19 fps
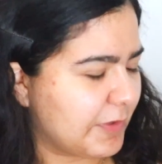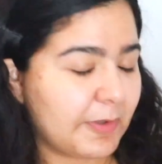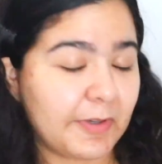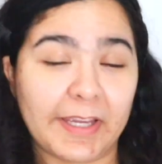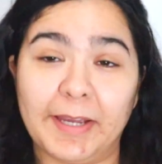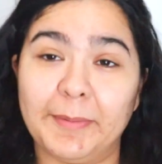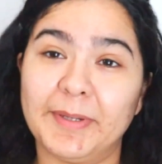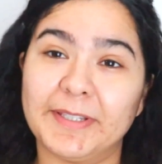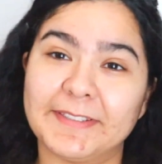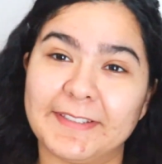
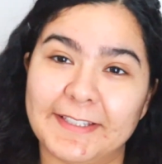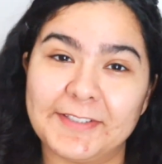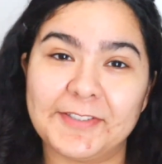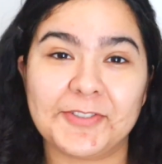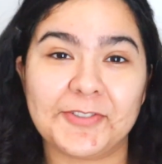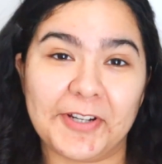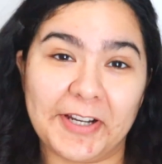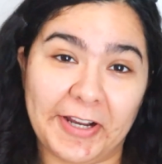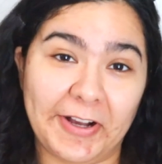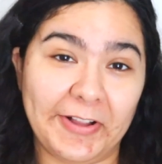Okay, I'm excited to
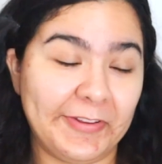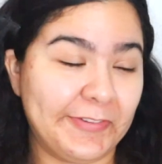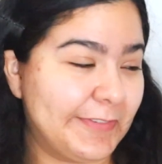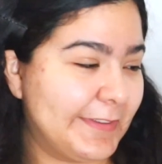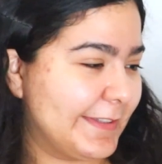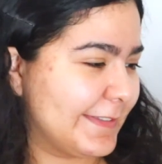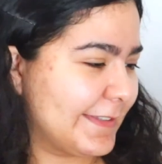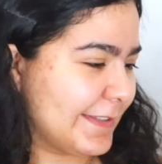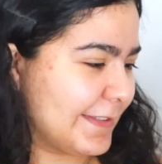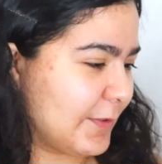try all of
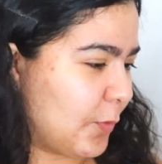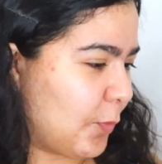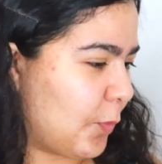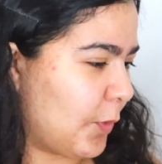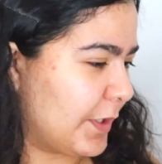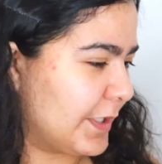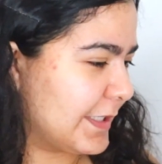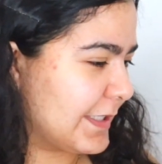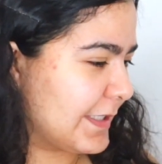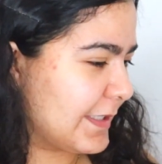these. It's a
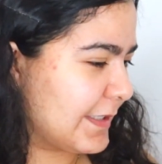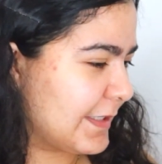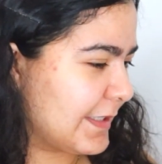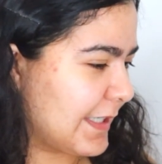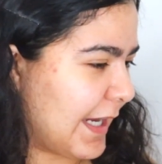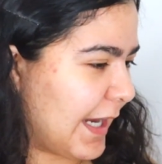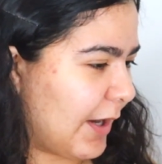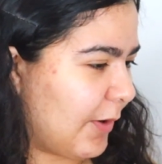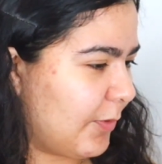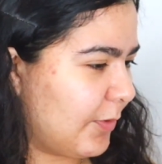one
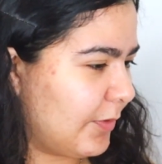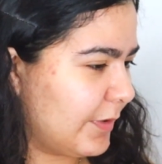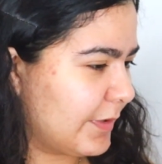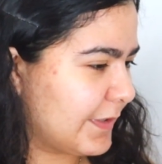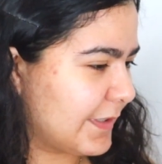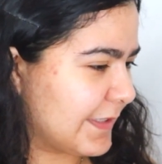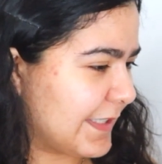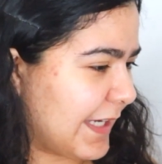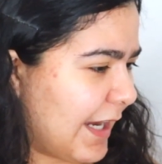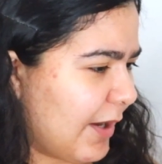towel.
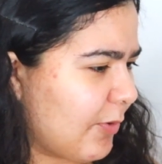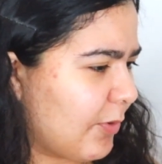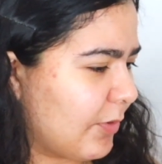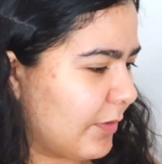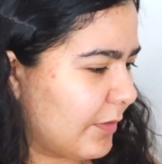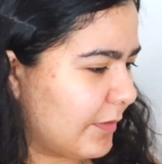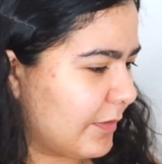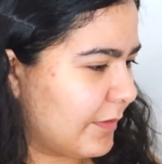It's a towel.